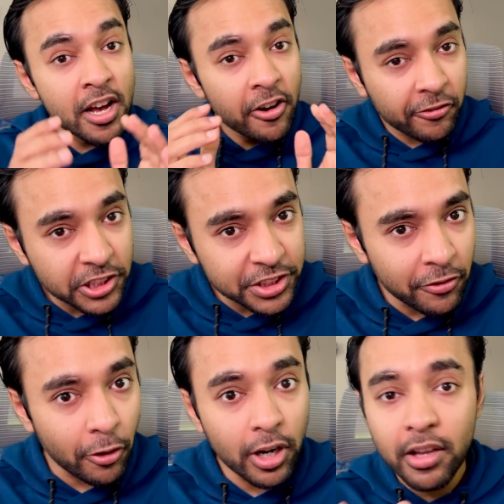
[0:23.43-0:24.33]
First
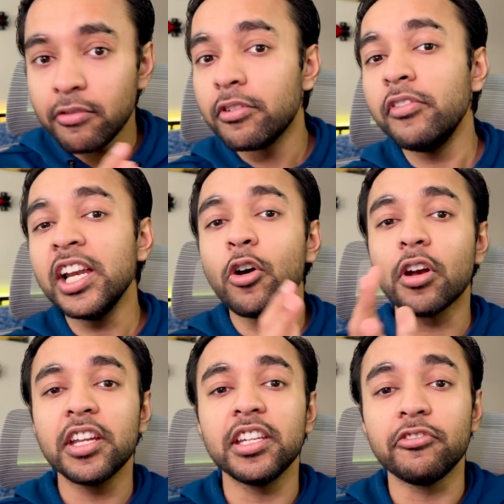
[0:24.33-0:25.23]
of all, we will
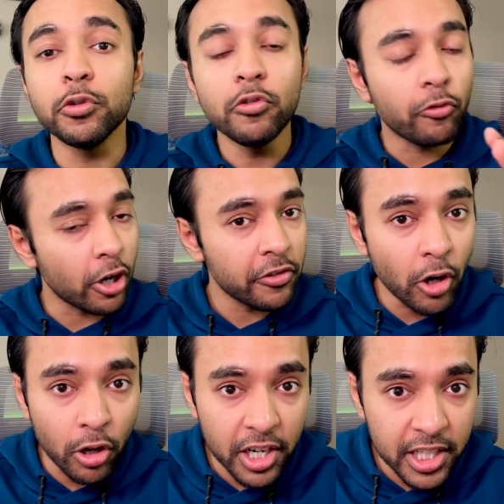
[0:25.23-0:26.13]
gonna review what we
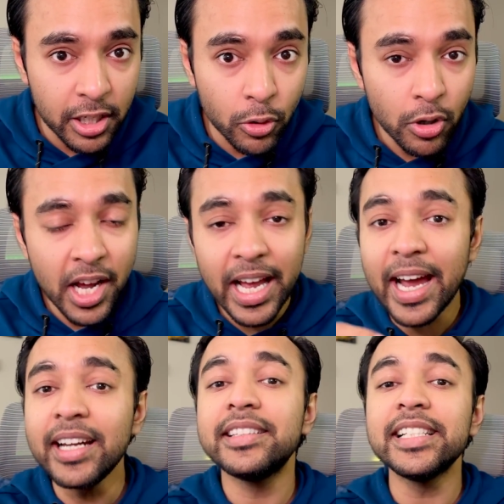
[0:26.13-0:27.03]
already know
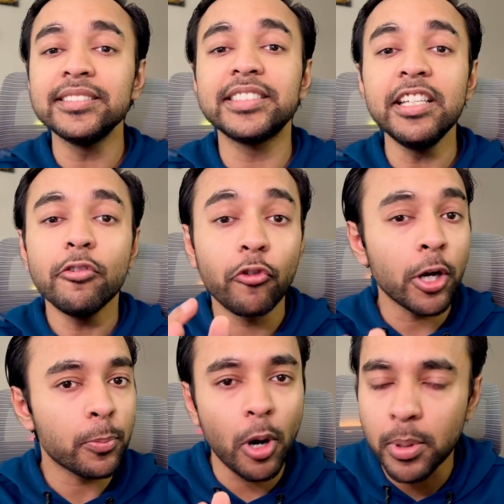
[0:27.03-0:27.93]
and then see
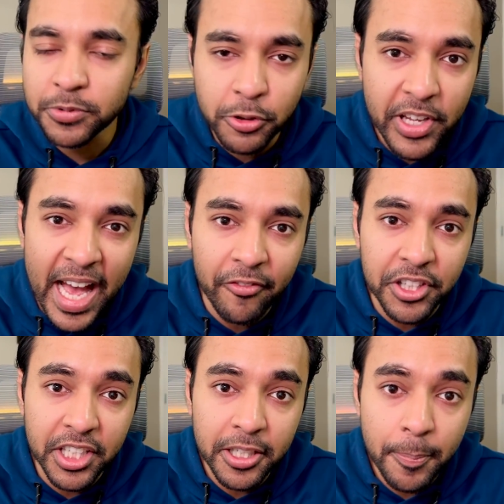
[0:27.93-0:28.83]
what problems do we have
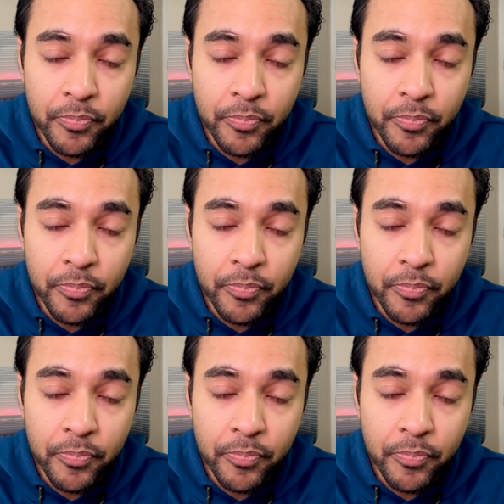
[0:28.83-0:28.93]
with it.